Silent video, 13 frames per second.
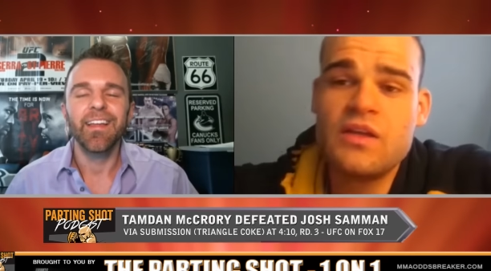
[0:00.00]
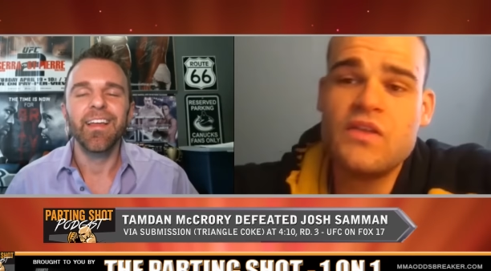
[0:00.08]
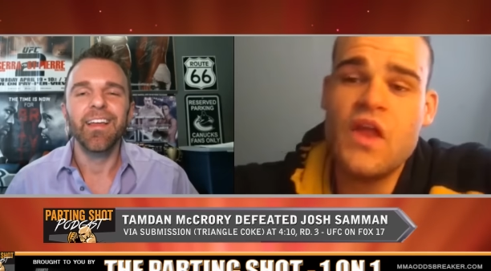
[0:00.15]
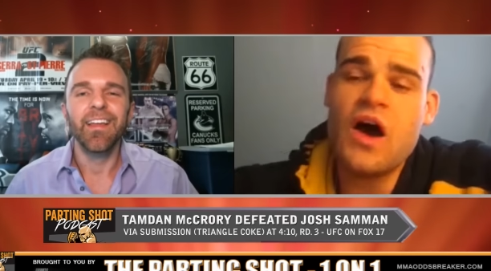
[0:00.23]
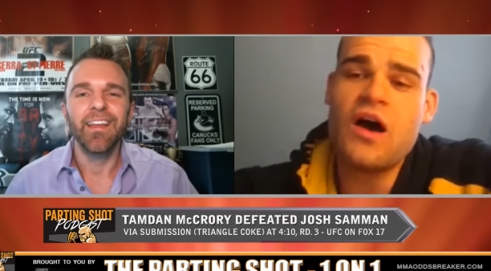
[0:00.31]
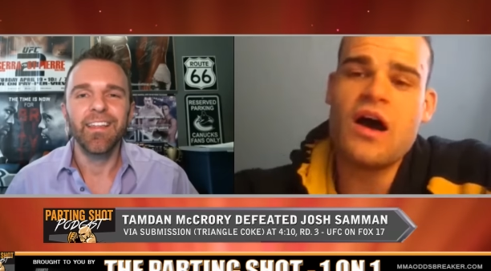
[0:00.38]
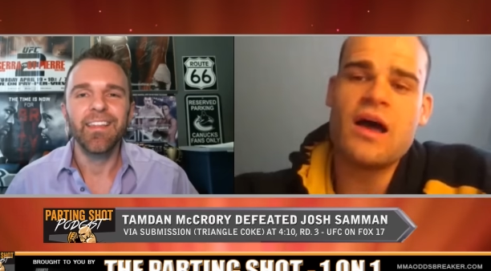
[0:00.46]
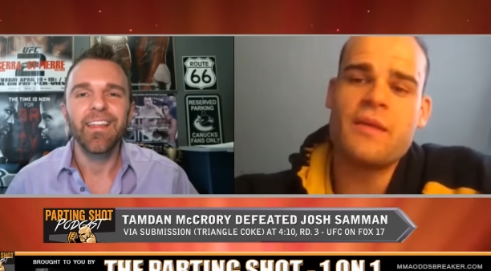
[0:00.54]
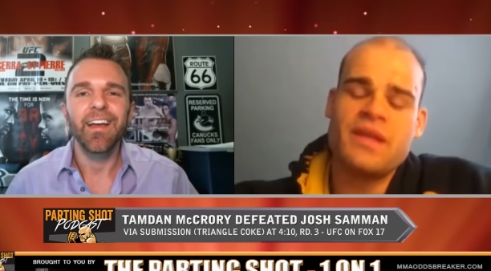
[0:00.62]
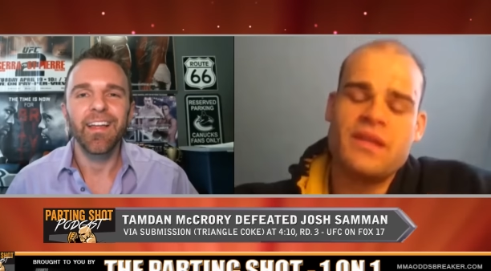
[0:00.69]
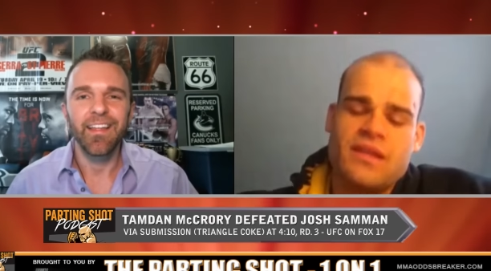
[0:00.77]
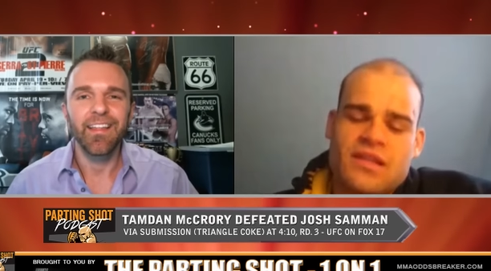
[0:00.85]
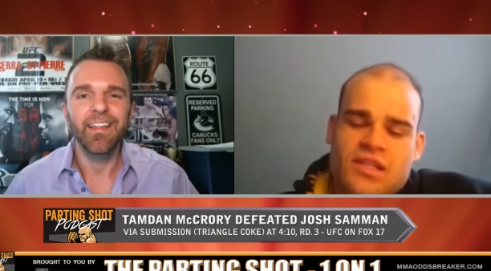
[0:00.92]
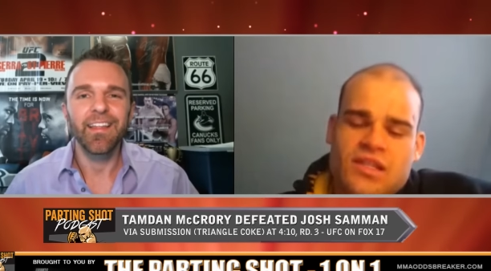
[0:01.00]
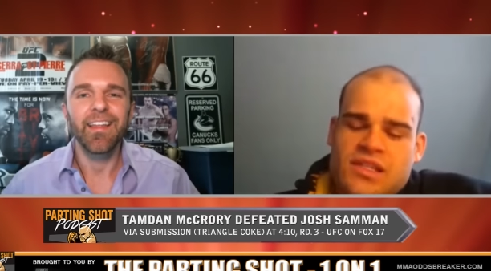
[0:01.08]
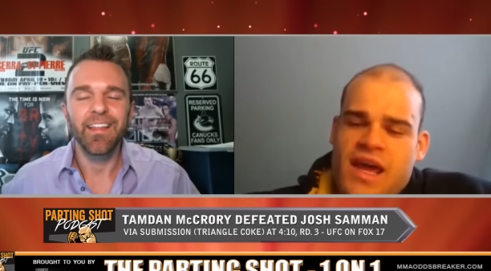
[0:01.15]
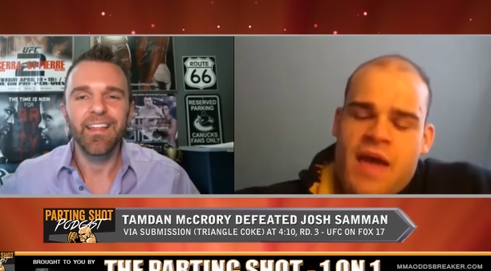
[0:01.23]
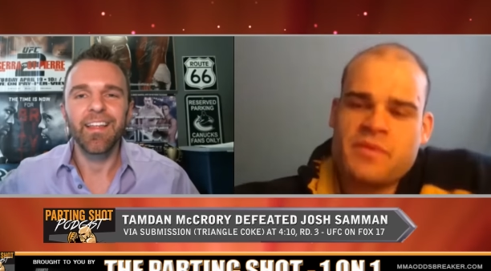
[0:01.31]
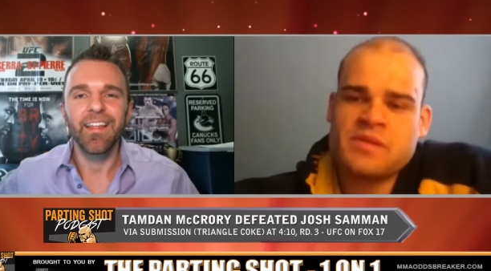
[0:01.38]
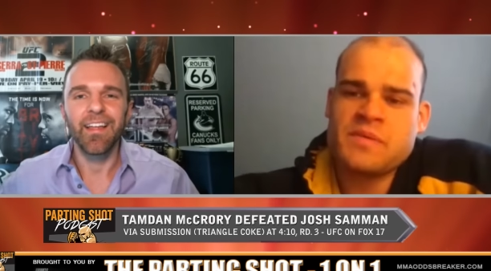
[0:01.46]
Speaker 1: No, I mean, it just
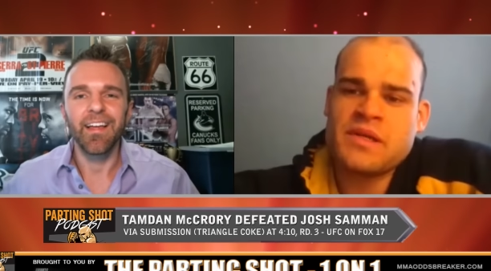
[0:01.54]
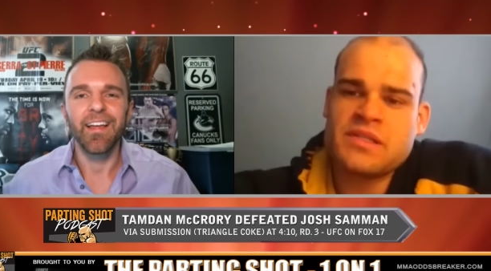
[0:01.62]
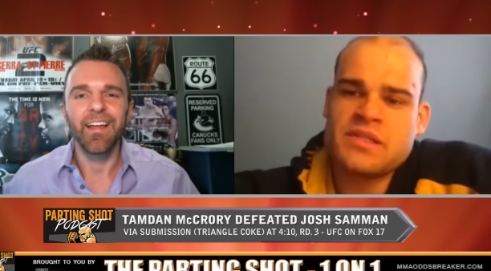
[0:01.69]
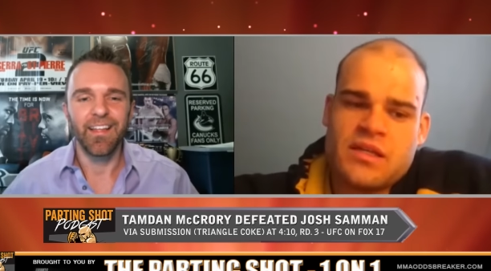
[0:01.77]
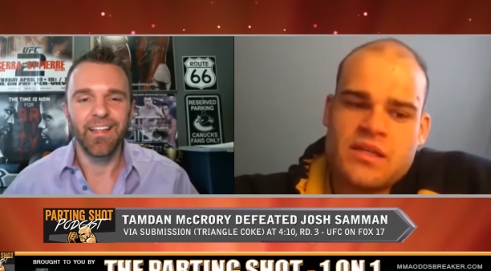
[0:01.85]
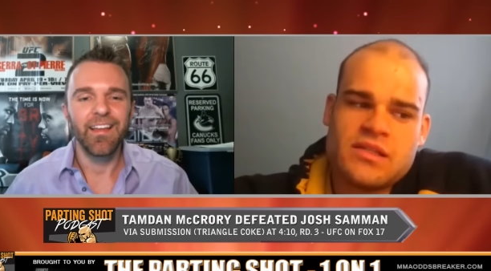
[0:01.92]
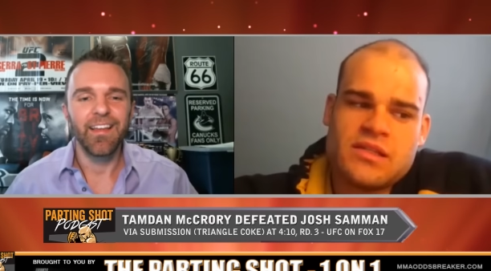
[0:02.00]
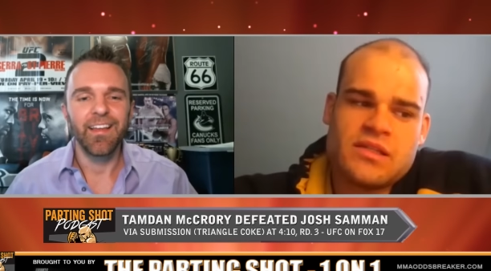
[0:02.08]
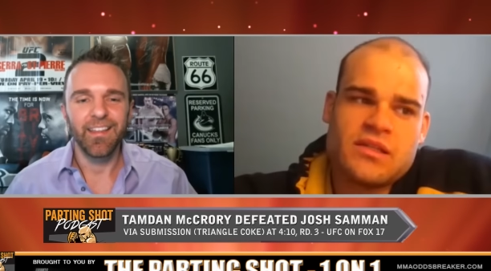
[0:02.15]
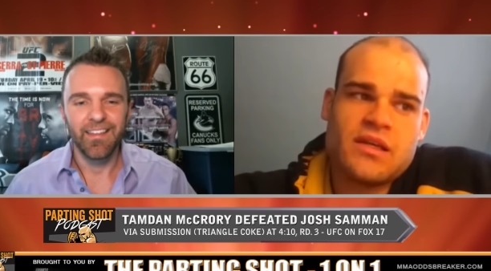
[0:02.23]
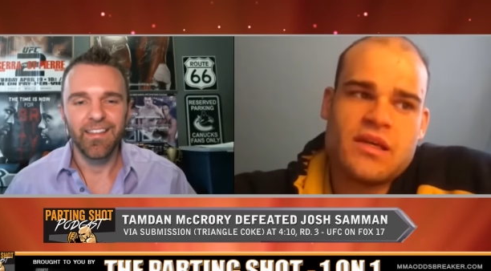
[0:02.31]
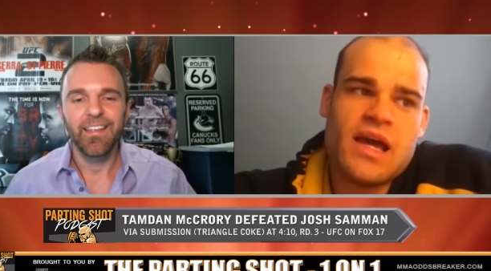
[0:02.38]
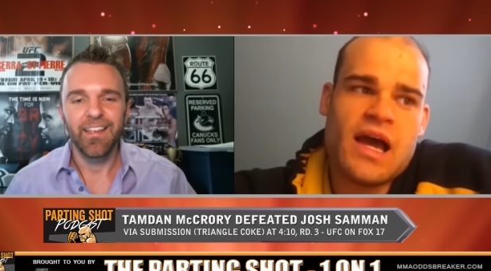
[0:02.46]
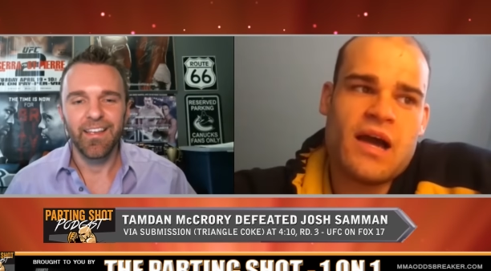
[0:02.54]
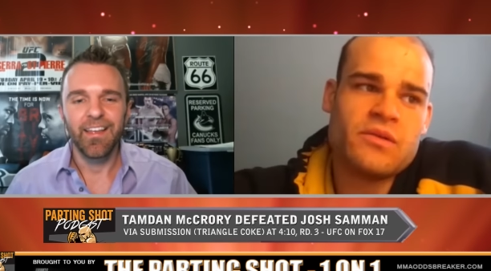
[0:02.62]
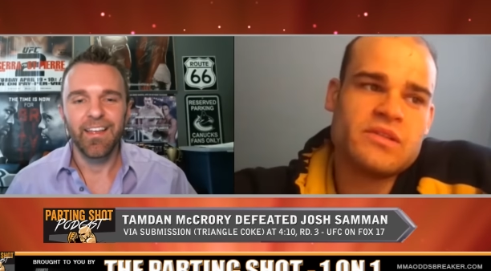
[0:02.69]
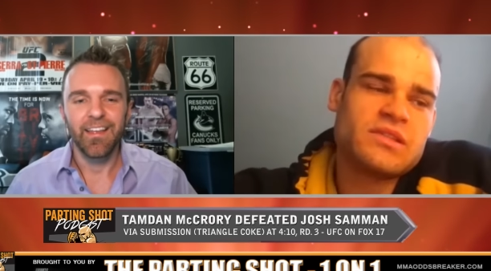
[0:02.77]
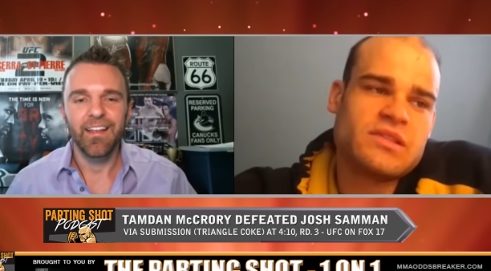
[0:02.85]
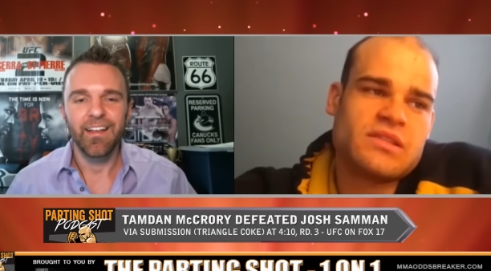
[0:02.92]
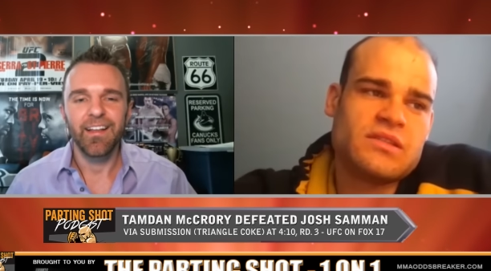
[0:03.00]
kind of happened spontaneously.
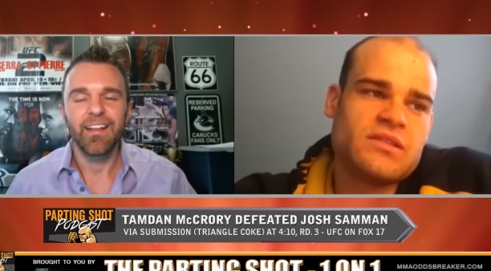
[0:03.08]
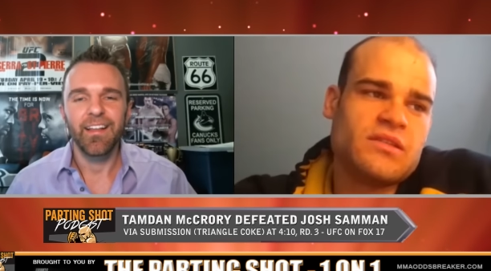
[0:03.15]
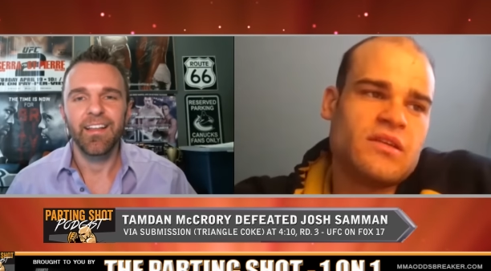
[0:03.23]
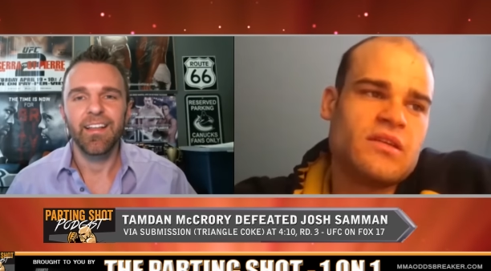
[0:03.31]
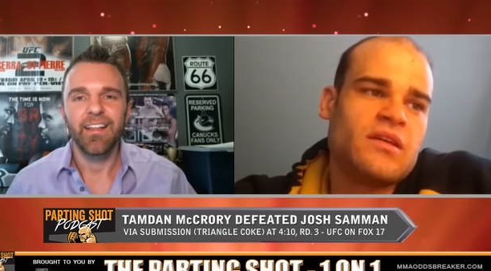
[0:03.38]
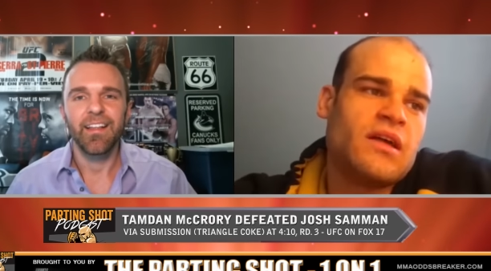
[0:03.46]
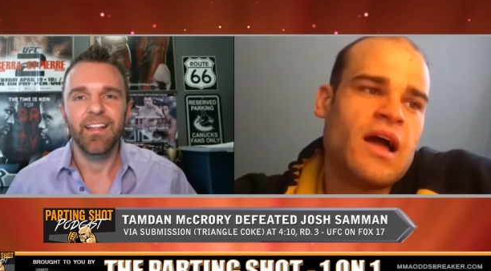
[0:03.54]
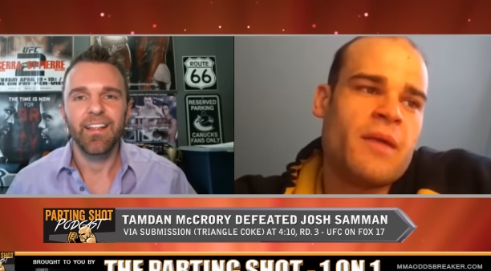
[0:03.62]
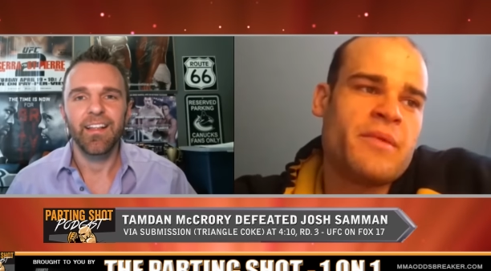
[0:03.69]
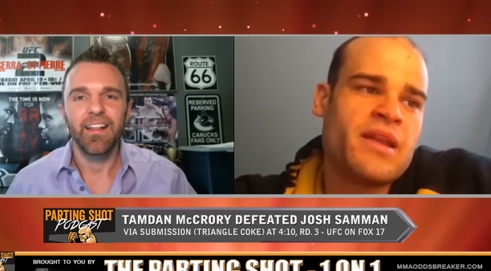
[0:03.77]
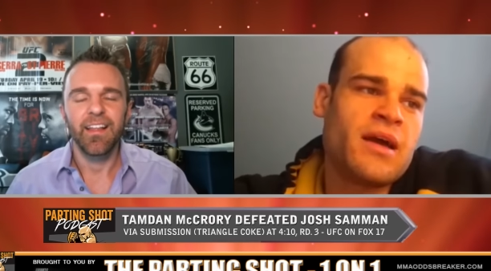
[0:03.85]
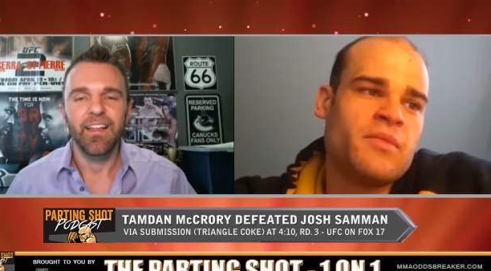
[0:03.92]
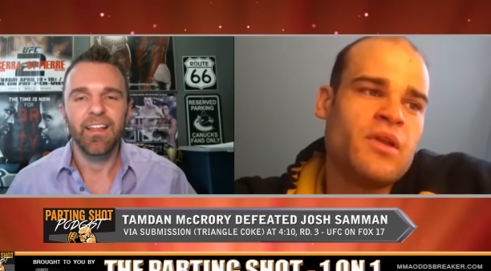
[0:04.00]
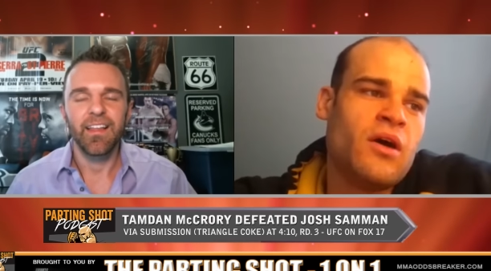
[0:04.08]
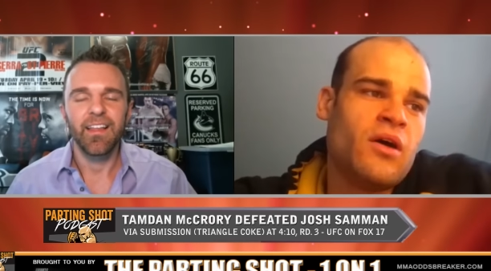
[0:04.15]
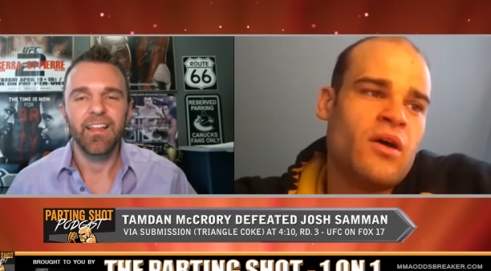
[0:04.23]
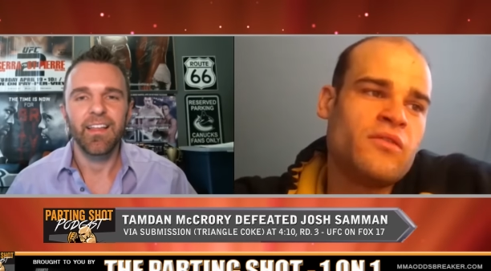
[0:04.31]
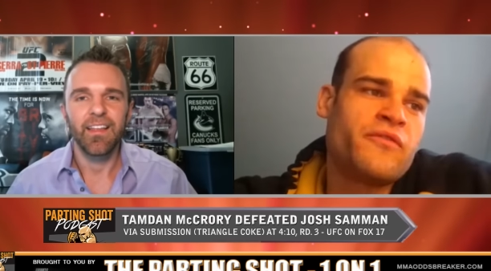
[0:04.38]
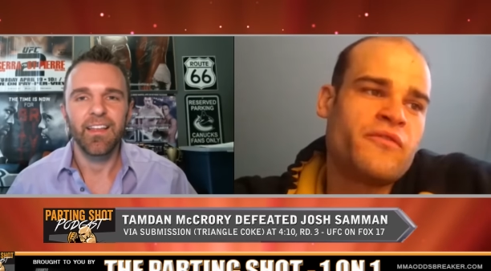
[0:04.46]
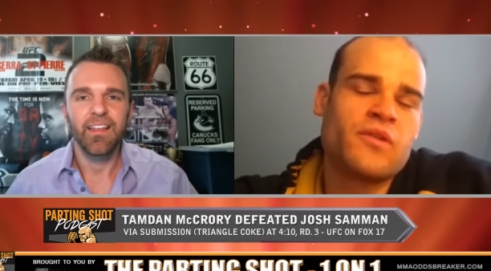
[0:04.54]
I'm
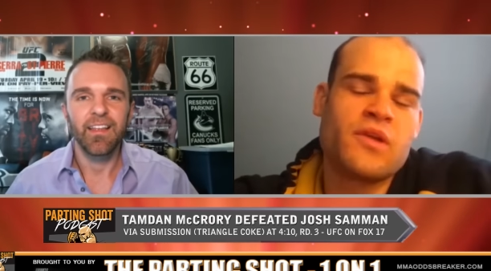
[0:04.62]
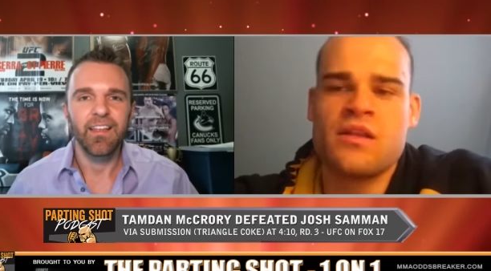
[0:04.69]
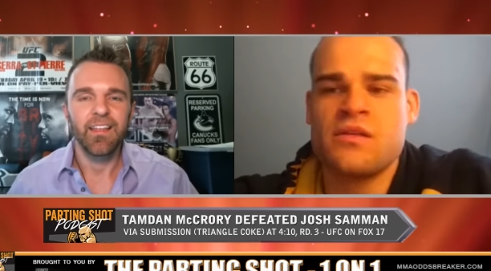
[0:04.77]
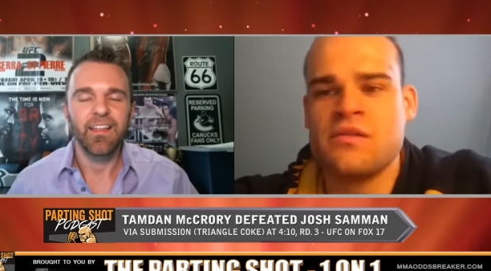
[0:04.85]
known for kind of